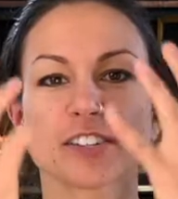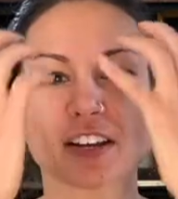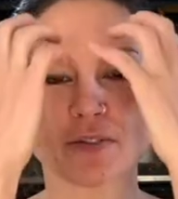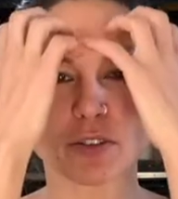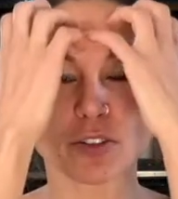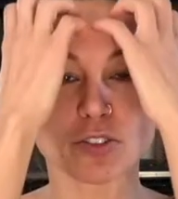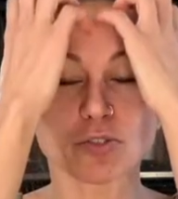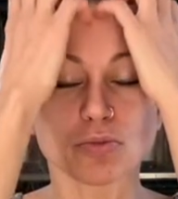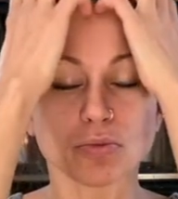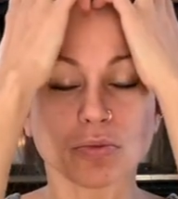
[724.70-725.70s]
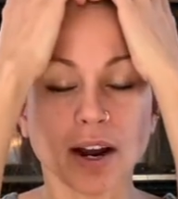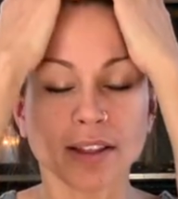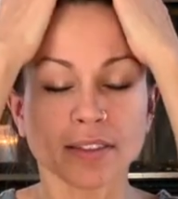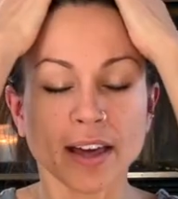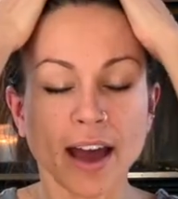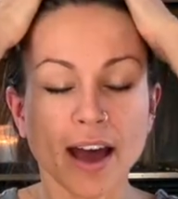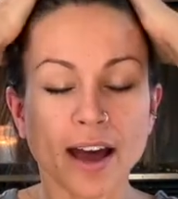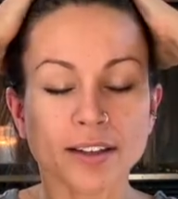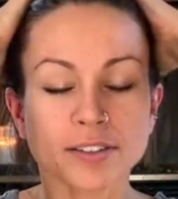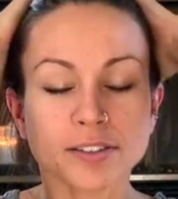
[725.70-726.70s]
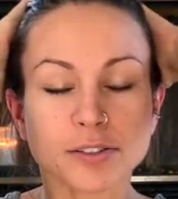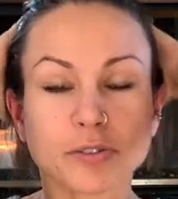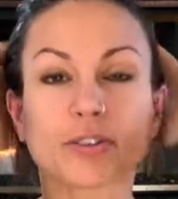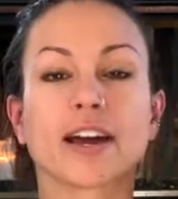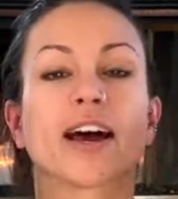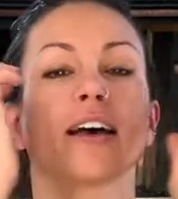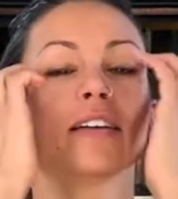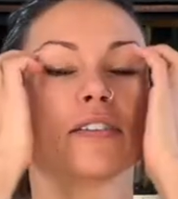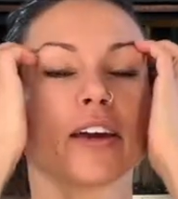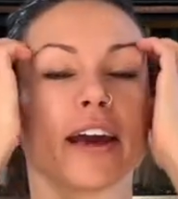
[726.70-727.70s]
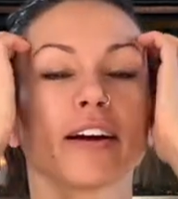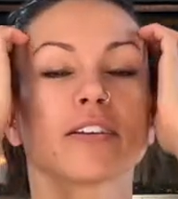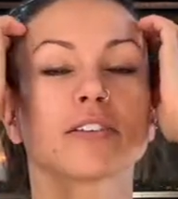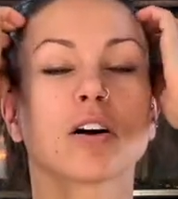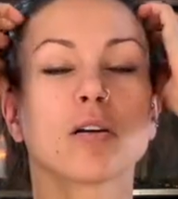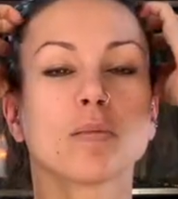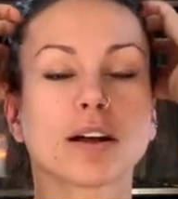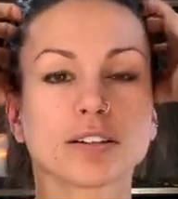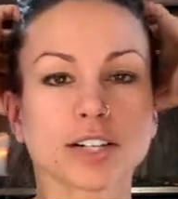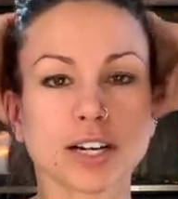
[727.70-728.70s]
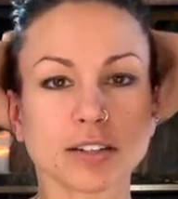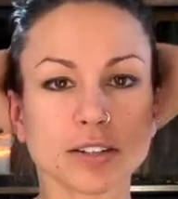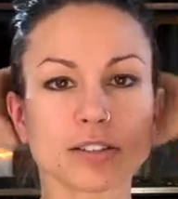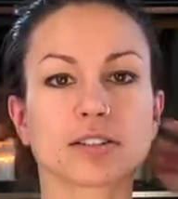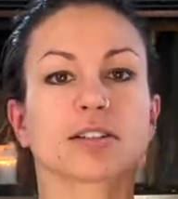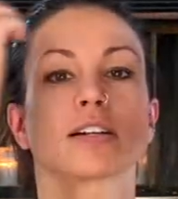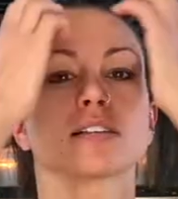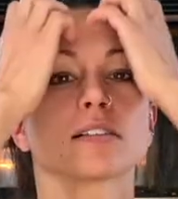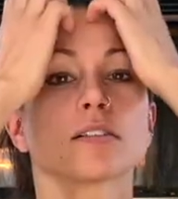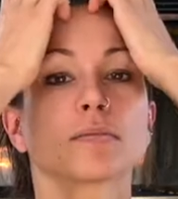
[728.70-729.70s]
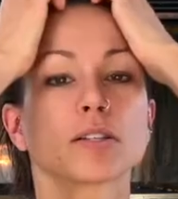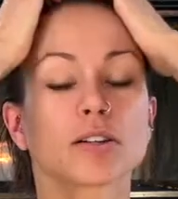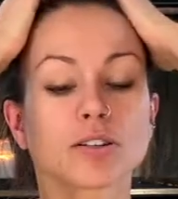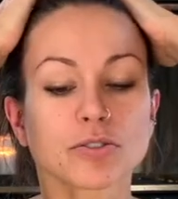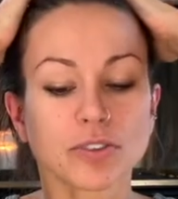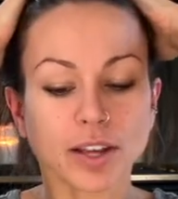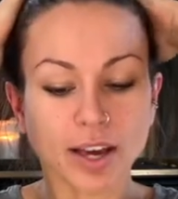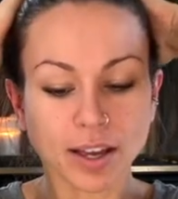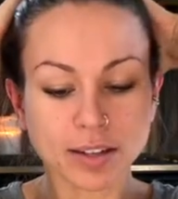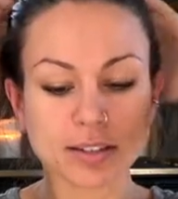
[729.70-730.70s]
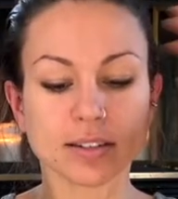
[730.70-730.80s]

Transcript: and we'll run the hands through the head, the hair, the gallbladder channels, just a nice little massage for the head.